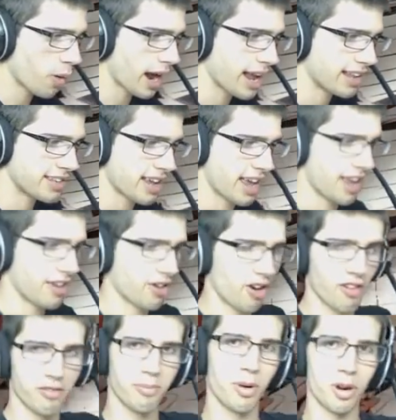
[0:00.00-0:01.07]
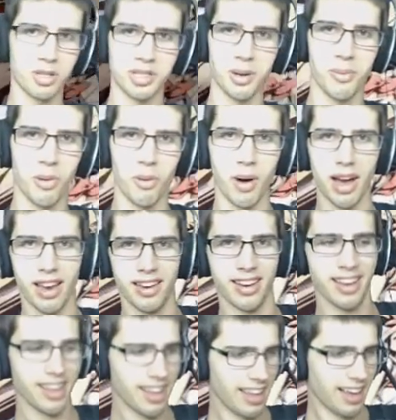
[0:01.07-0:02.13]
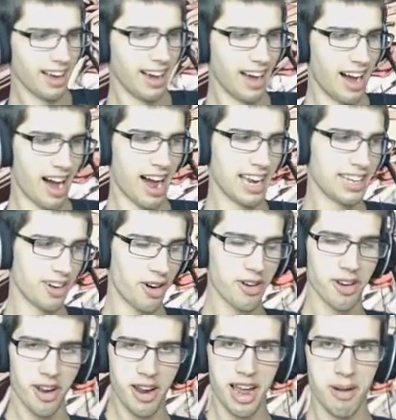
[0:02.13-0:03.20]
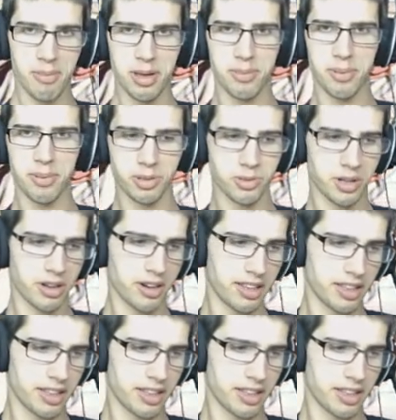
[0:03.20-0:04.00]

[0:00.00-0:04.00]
a way to end off box number 1. I don't know how many pulls we